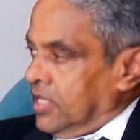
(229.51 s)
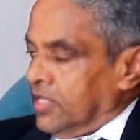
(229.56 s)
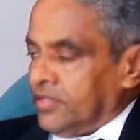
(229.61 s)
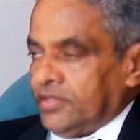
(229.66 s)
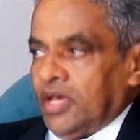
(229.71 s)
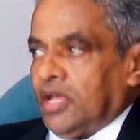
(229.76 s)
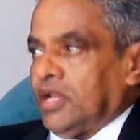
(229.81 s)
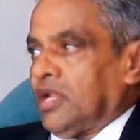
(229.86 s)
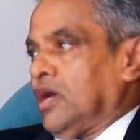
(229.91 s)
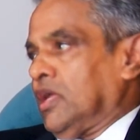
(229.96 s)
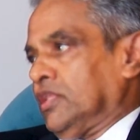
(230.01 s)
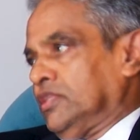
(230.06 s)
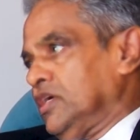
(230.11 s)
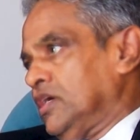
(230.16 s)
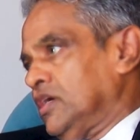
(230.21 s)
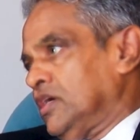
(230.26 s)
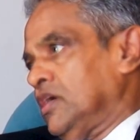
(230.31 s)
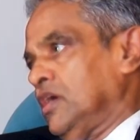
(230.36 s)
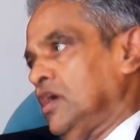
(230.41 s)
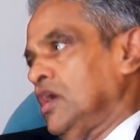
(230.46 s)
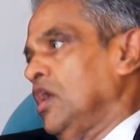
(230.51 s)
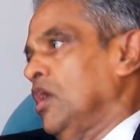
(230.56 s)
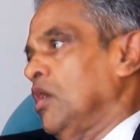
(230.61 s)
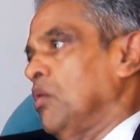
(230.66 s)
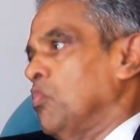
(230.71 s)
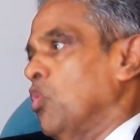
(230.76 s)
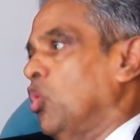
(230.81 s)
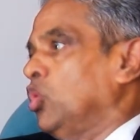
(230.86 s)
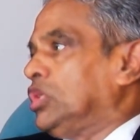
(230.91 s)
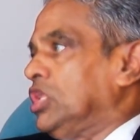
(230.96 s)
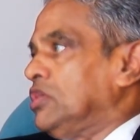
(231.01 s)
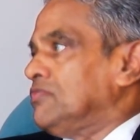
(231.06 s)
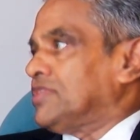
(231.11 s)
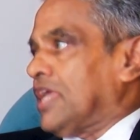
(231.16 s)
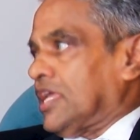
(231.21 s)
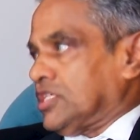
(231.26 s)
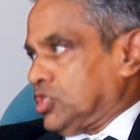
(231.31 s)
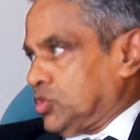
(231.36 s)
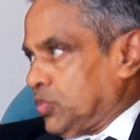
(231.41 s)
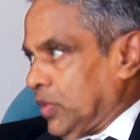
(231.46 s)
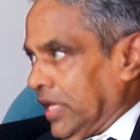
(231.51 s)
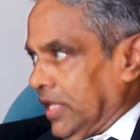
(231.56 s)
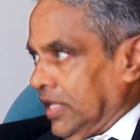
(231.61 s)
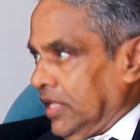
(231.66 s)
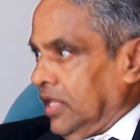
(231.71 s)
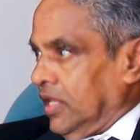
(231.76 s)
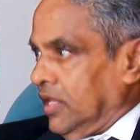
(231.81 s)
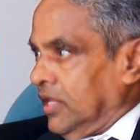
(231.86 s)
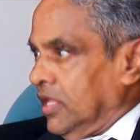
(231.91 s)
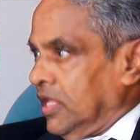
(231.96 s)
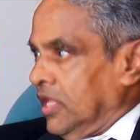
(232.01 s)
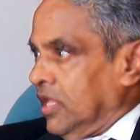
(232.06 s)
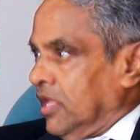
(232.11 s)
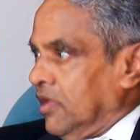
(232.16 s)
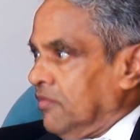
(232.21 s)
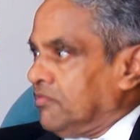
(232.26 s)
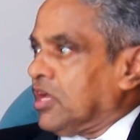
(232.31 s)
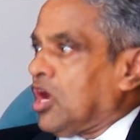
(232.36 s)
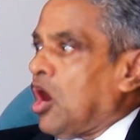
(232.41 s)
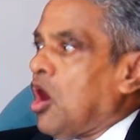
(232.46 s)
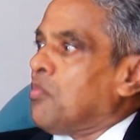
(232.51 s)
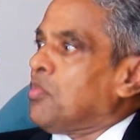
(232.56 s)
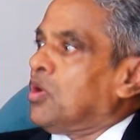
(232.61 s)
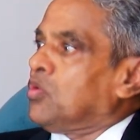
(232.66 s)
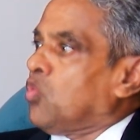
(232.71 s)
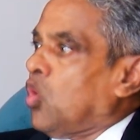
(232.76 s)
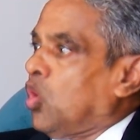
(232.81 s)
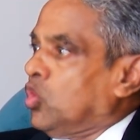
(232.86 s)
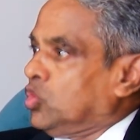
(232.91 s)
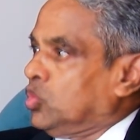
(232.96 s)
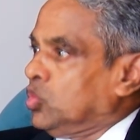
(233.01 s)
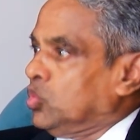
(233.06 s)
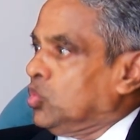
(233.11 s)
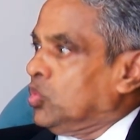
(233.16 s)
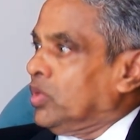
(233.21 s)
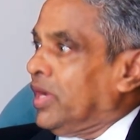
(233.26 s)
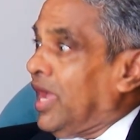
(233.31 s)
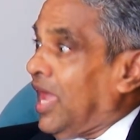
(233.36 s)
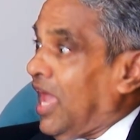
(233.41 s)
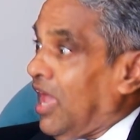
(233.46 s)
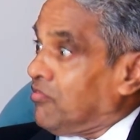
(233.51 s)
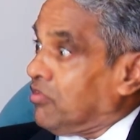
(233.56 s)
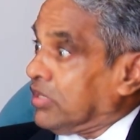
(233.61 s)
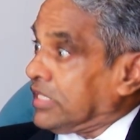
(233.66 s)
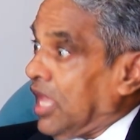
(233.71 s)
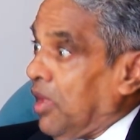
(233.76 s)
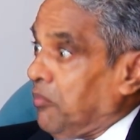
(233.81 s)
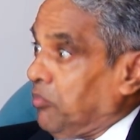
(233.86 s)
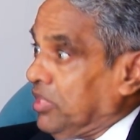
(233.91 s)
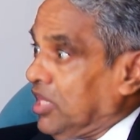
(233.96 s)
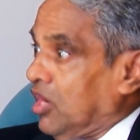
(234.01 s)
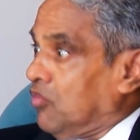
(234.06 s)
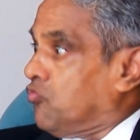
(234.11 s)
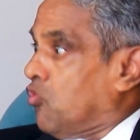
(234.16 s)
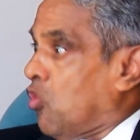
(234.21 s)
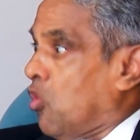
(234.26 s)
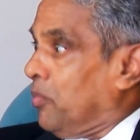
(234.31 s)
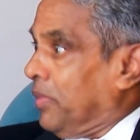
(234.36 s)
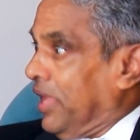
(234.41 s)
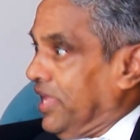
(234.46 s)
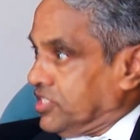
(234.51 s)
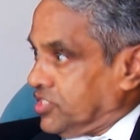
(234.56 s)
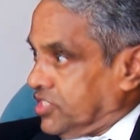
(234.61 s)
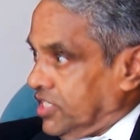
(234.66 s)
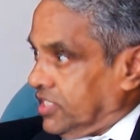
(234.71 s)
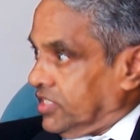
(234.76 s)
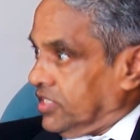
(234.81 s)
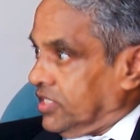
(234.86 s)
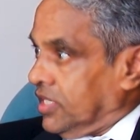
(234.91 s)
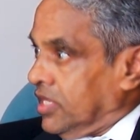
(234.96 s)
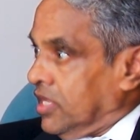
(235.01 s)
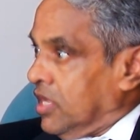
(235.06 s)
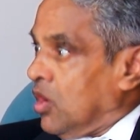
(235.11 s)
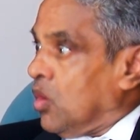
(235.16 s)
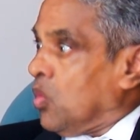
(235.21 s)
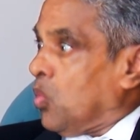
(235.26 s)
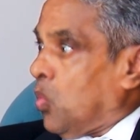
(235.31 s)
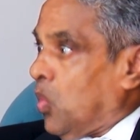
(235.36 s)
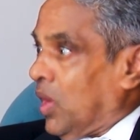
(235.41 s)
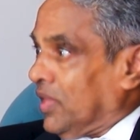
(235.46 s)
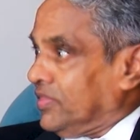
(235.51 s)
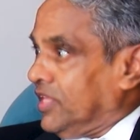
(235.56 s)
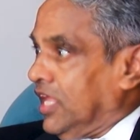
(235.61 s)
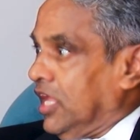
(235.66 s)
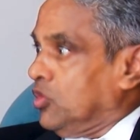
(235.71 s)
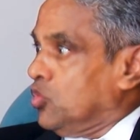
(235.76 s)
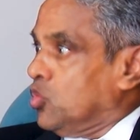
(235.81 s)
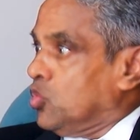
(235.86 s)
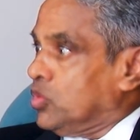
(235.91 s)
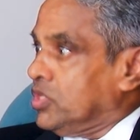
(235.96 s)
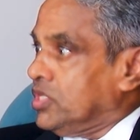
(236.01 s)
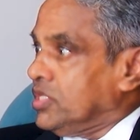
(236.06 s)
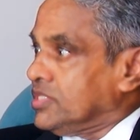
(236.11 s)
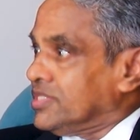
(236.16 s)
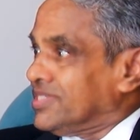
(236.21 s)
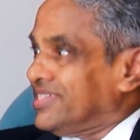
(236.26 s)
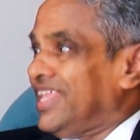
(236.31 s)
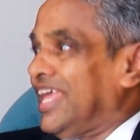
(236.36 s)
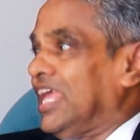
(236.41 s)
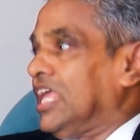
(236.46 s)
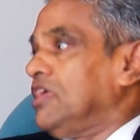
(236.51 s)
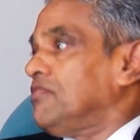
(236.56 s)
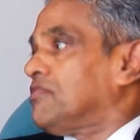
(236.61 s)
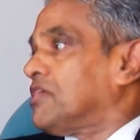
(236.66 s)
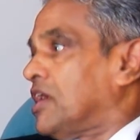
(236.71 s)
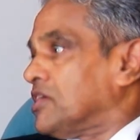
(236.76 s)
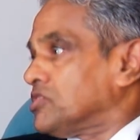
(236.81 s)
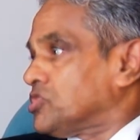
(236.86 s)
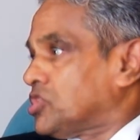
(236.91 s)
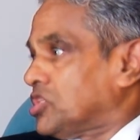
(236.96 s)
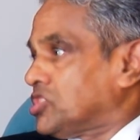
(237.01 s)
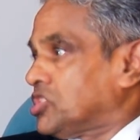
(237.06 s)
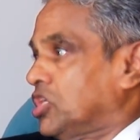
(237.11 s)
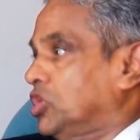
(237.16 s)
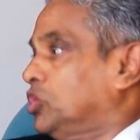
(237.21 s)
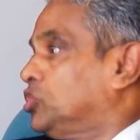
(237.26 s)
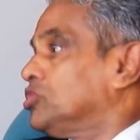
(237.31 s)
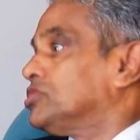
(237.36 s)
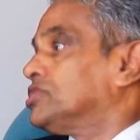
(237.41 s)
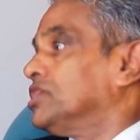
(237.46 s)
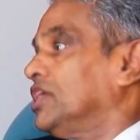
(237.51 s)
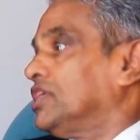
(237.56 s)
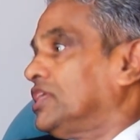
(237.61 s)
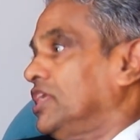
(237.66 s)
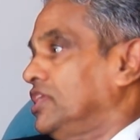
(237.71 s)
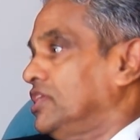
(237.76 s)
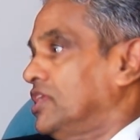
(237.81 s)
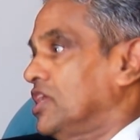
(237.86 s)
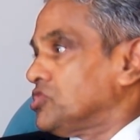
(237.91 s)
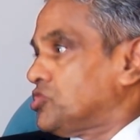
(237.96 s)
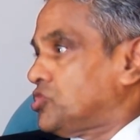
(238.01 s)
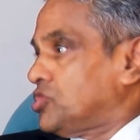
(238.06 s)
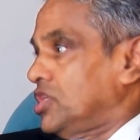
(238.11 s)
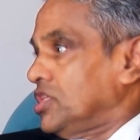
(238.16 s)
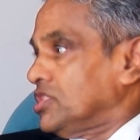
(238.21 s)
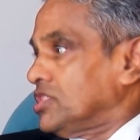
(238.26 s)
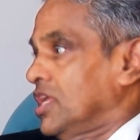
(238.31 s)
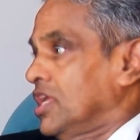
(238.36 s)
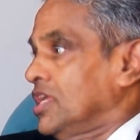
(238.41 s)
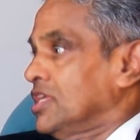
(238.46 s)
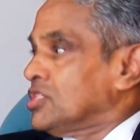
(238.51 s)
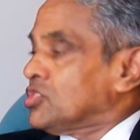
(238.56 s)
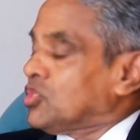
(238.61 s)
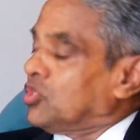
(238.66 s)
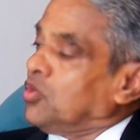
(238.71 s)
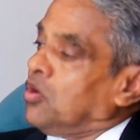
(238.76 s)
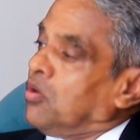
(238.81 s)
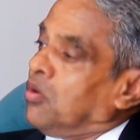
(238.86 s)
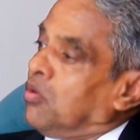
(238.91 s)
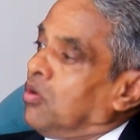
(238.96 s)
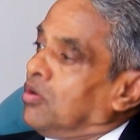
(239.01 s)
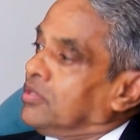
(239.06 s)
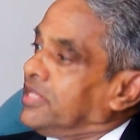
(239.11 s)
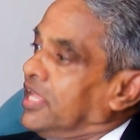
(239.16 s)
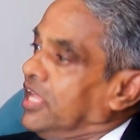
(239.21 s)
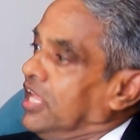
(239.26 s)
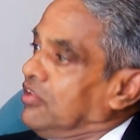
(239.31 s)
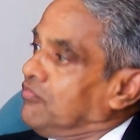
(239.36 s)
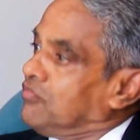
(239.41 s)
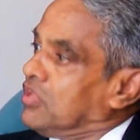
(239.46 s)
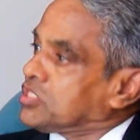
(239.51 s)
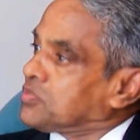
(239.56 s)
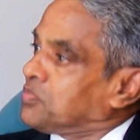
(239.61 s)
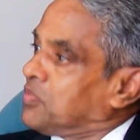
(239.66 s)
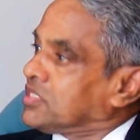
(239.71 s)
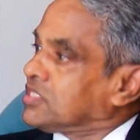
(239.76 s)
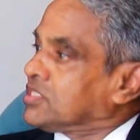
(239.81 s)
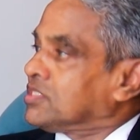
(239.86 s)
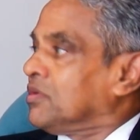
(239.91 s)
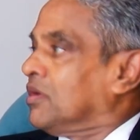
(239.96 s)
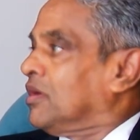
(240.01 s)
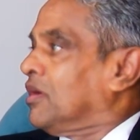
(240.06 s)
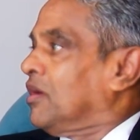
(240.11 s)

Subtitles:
There are other motives as well. The government want to have a capital formation. What they do is they give concession to certain industries, so all the investments